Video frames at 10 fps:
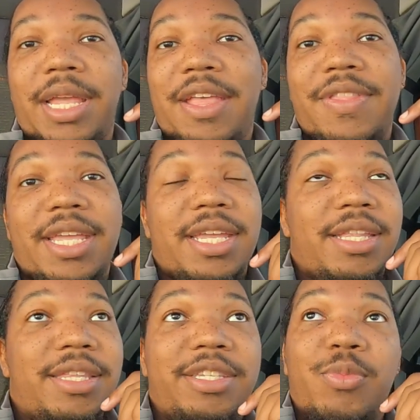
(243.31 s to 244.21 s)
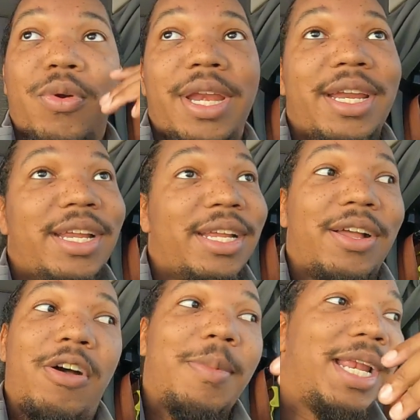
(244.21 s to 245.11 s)
And then this morning,
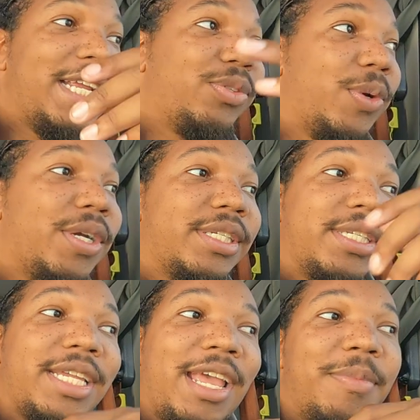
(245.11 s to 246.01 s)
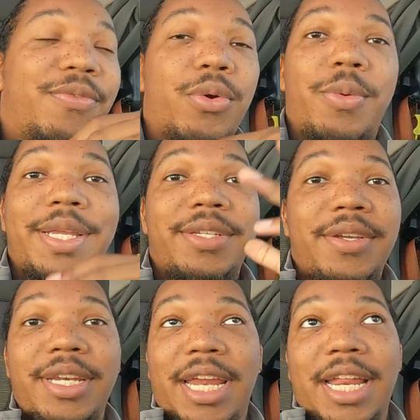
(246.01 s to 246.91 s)
all my lights worked, had my 4-ways
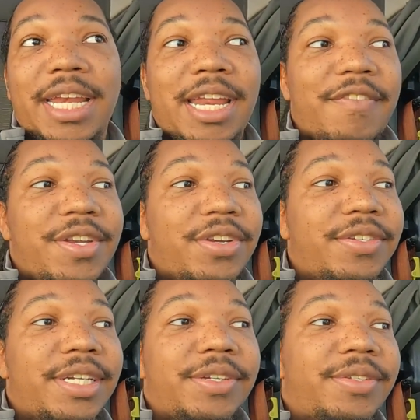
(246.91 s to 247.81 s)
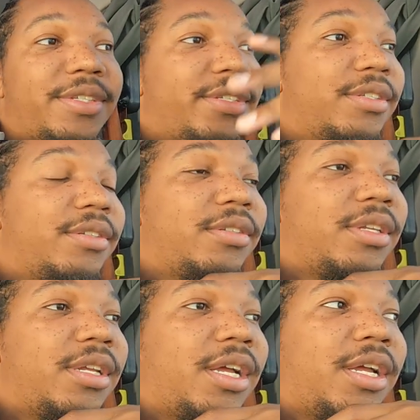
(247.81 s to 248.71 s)
on, and I didn't have any turn signals.
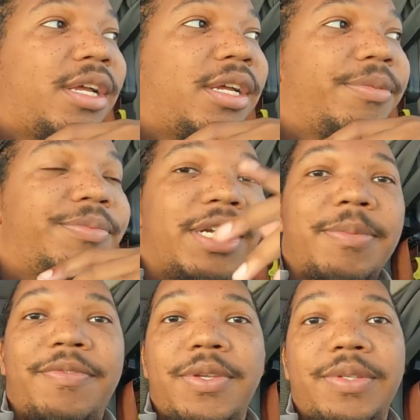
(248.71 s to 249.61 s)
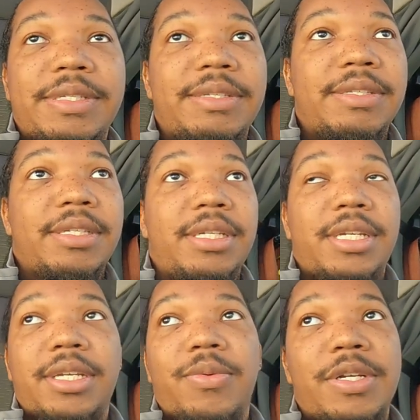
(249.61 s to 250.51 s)
Checked my fuses,
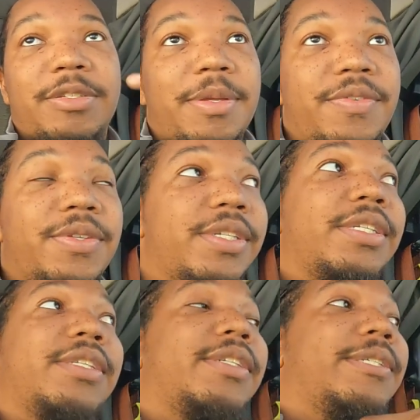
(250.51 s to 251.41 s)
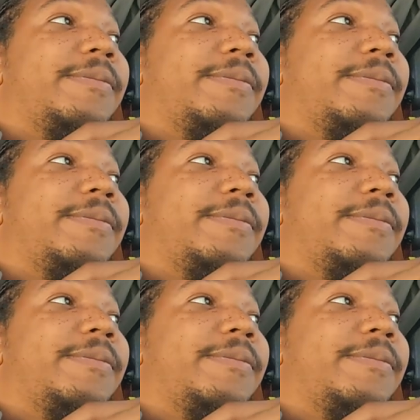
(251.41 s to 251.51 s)
wasn't my fuses.